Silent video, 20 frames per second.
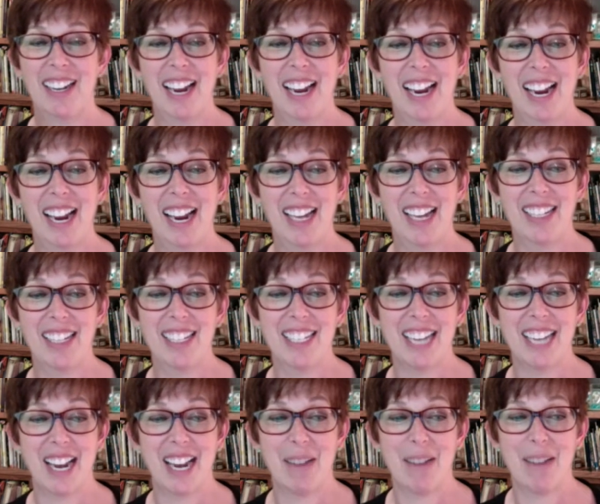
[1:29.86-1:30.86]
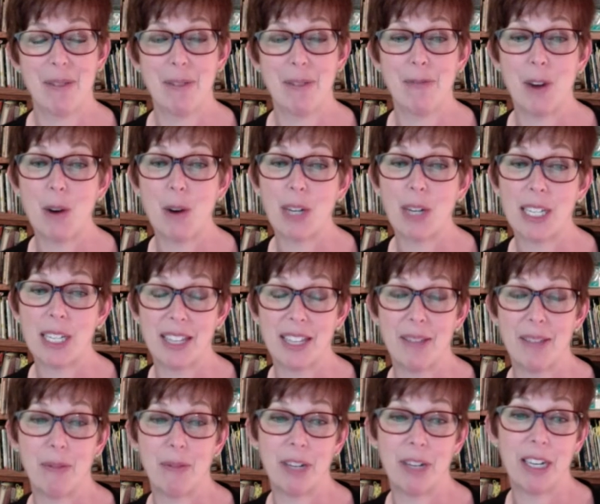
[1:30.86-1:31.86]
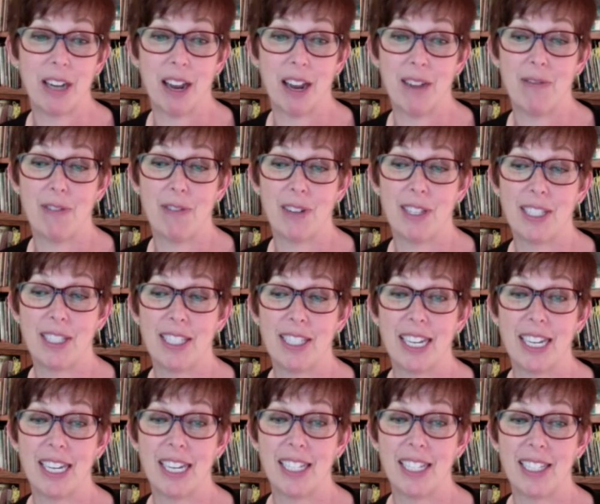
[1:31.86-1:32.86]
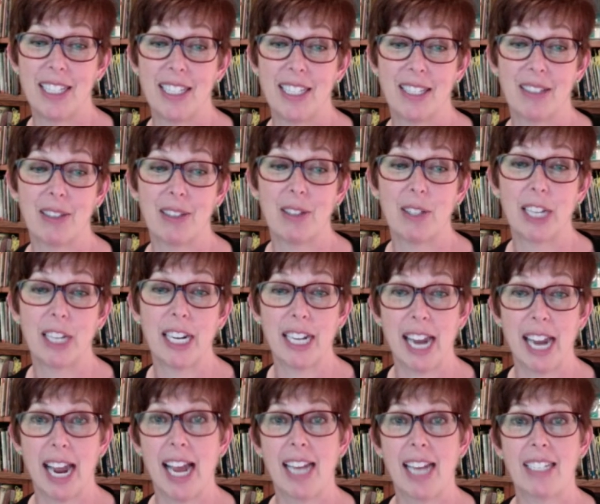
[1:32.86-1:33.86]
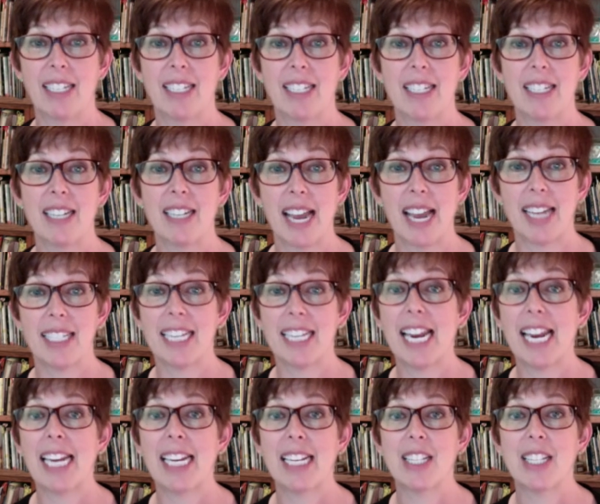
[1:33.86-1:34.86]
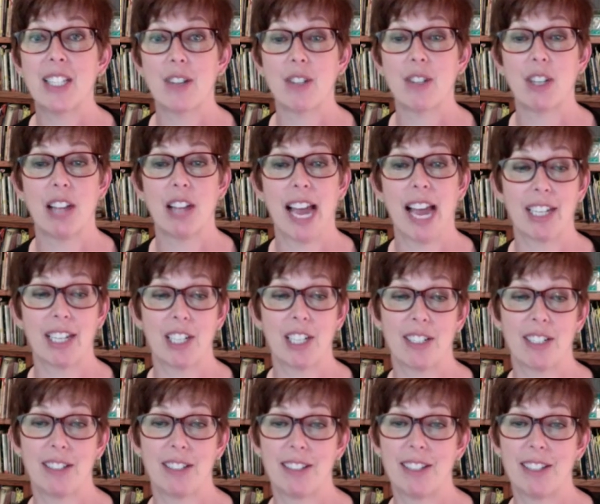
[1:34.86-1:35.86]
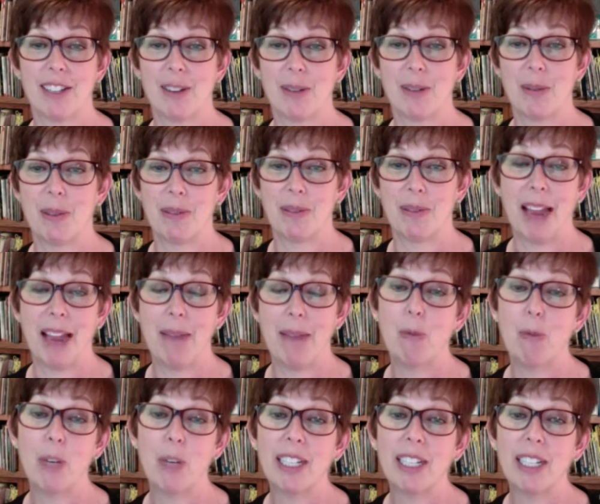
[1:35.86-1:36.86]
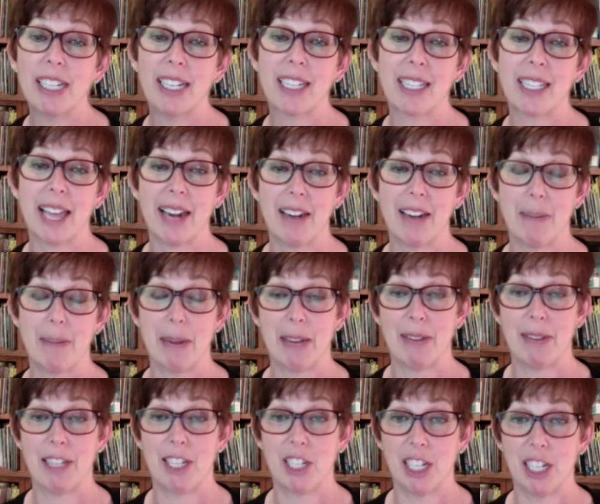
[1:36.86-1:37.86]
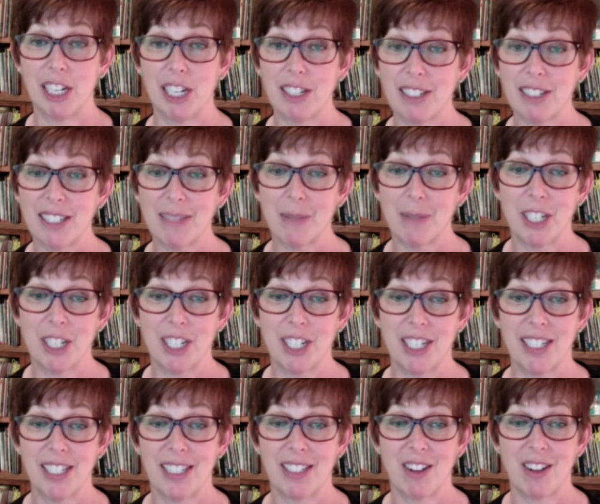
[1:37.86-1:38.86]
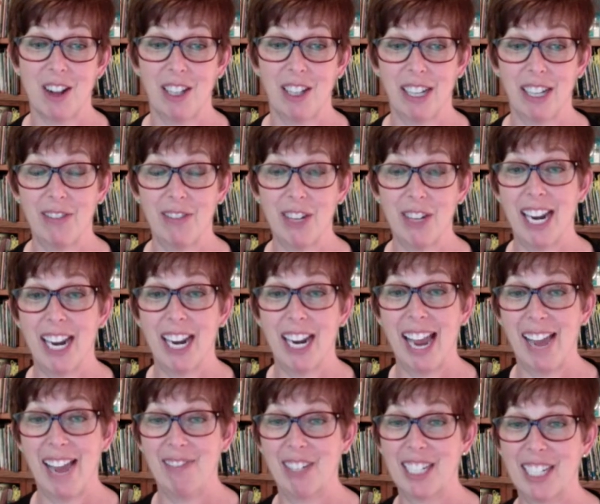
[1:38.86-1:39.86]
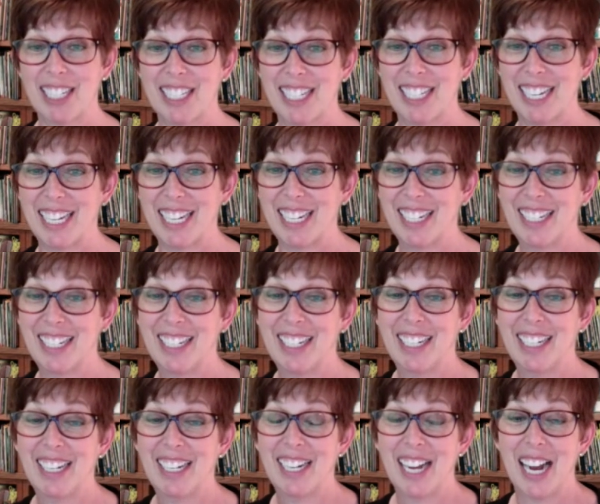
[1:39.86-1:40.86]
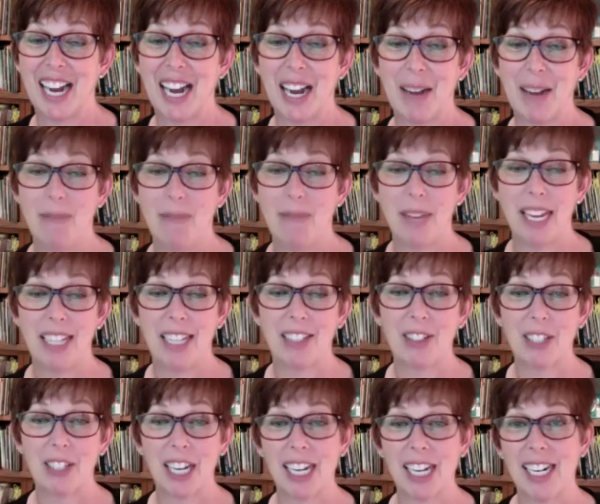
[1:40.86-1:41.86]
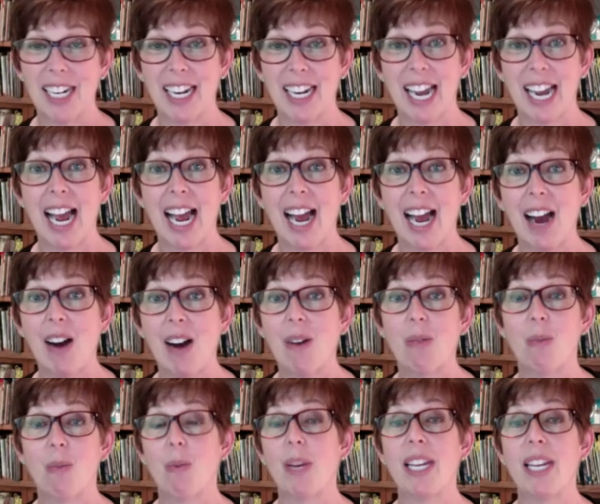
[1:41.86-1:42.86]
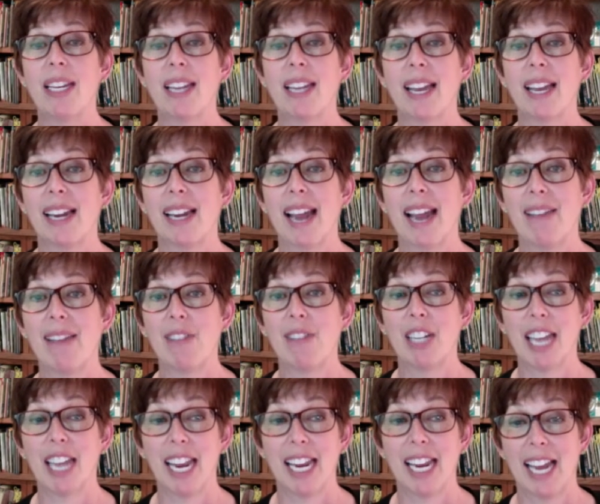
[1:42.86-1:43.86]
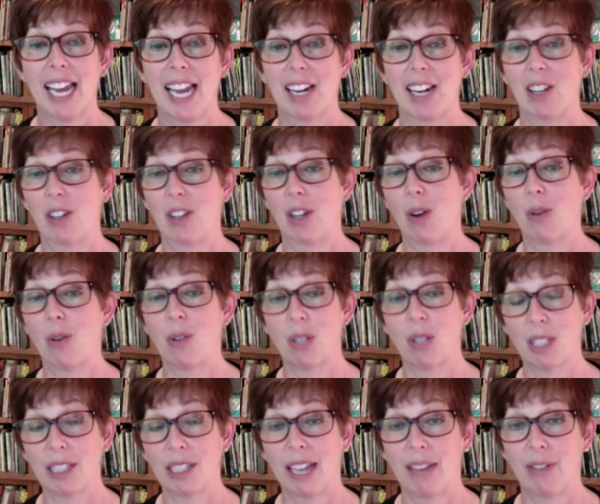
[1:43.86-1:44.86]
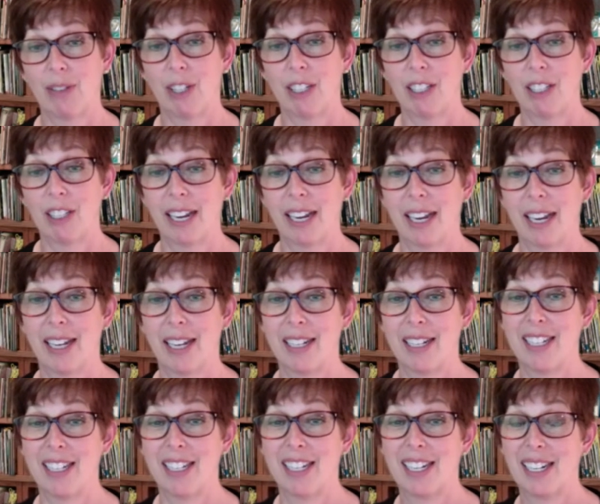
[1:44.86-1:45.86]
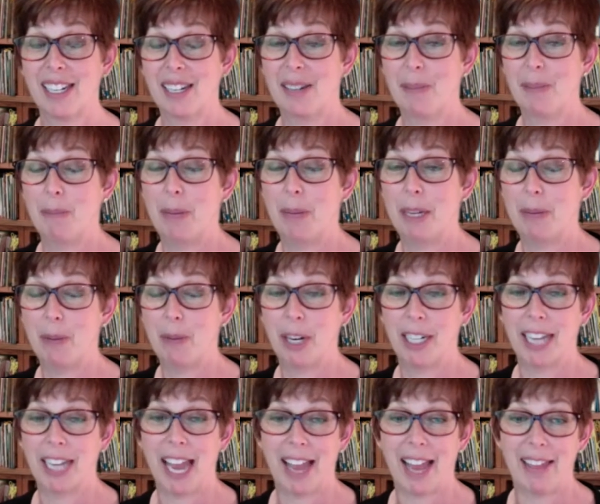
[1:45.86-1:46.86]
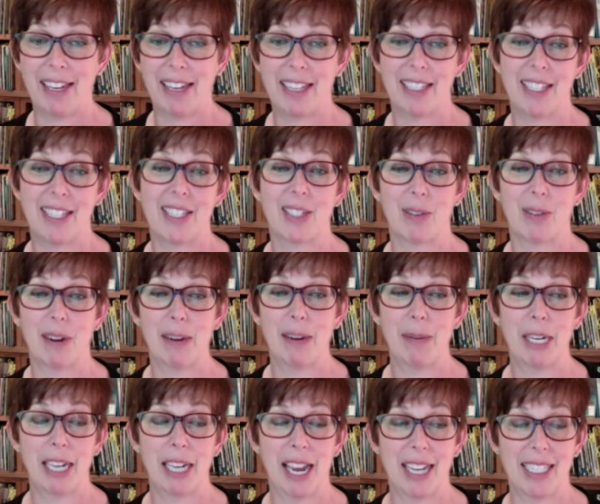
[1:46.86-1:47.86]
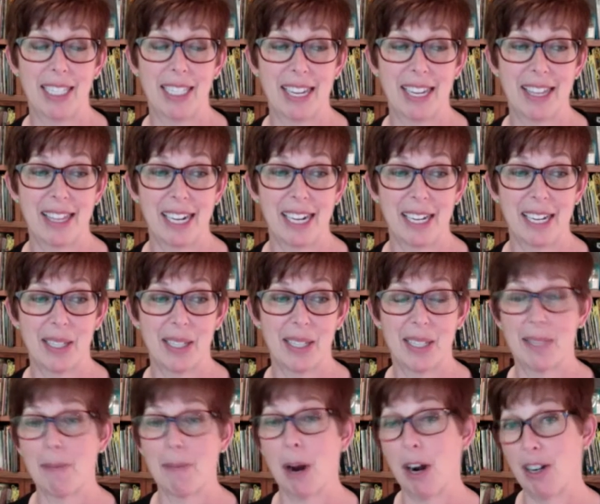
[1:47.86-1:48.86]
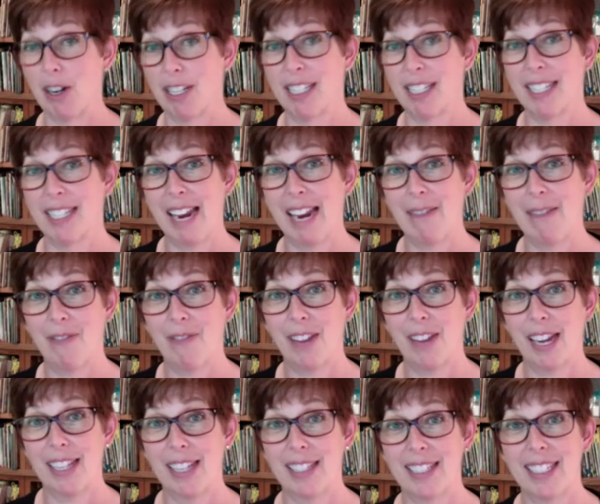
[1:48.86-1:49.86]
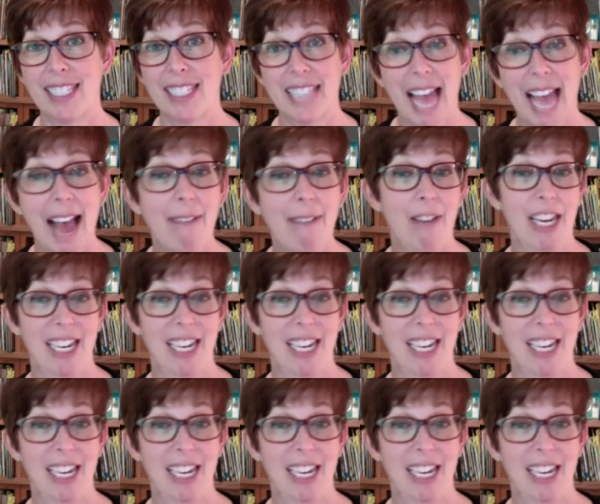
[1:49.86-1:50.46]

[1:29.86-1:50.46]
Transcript: And the focus of the pre-conference is looking at taking social action. So I'm really excited about this year's, which is called Everyday Advocacy, and looking at how we can advocate at a local level and be what Kathy is describing as, I think it's smart, safe, and savvy,